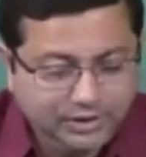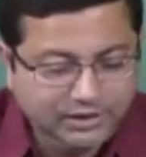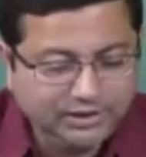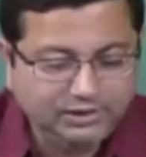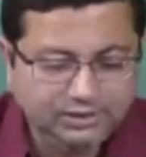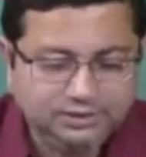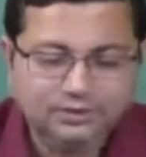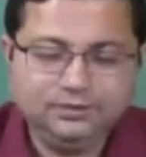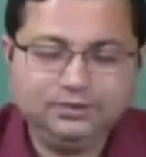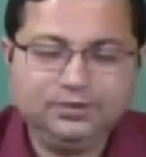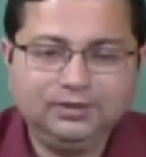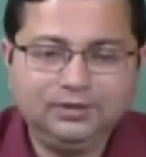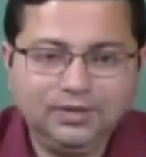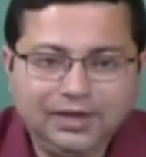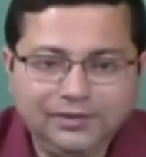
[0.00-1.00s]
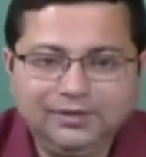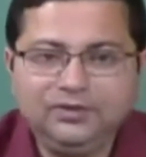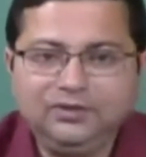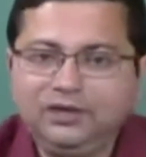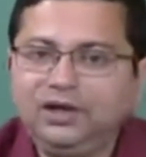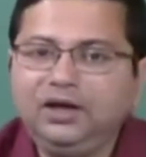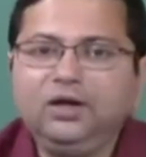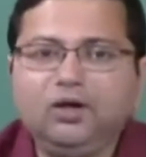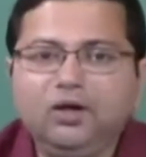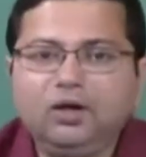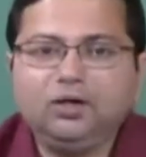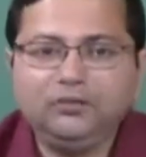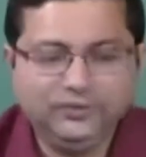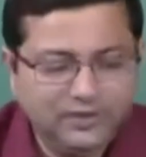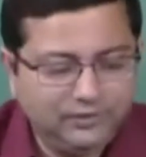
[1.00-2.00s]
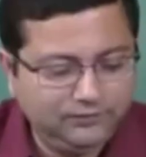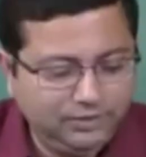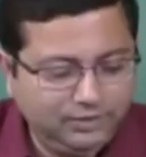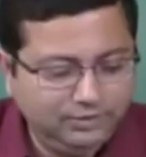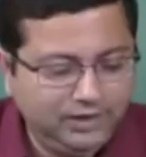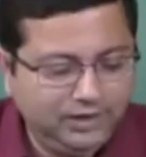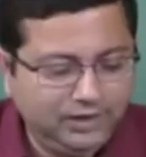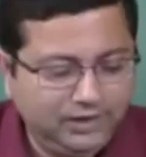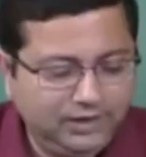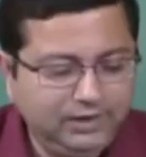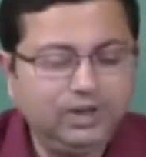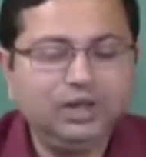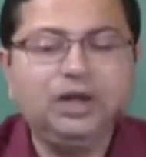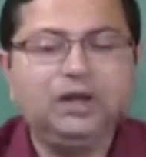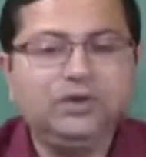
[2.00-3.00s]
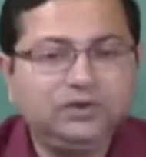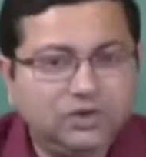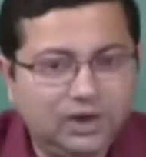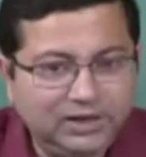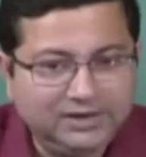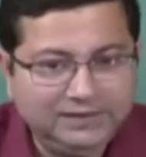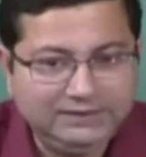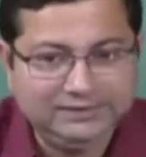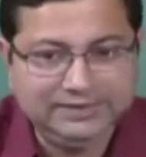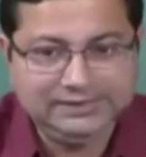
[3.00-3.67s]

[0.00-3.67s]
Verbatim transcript: but essentially all of them will be in solid